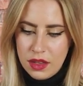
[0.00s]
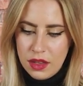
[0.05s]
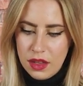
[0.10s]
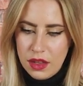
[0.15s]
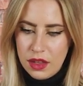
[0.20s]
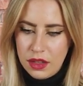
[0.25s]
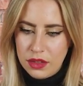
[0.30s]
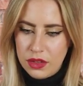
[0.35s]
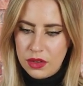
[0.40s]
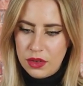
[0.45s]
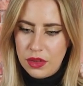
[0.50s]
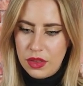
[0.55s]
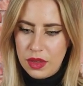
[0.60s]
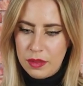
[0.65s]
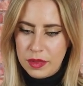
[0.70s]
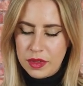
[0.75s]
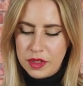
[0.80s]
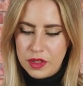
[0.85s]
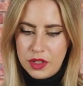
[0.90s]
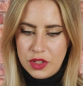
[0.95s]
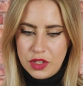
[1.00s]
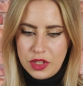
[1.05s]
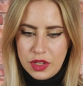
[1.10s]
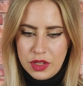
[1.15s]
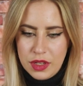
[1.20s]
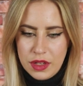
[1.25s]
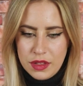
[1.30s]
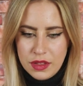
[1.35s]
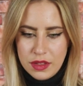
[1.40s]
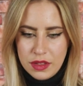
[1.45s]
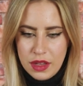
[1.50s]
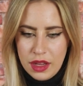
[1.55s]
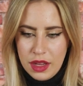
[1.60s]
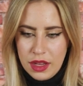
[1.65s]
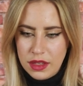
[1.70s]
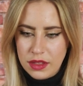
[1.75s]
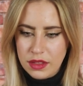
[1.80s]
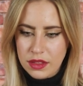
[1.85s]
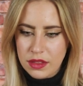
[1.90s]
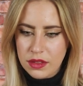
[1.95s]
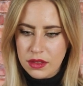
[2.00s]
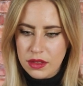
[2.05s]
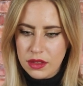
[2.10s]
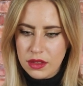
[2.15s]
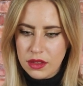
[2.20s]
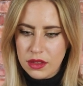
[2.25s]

under the position and size.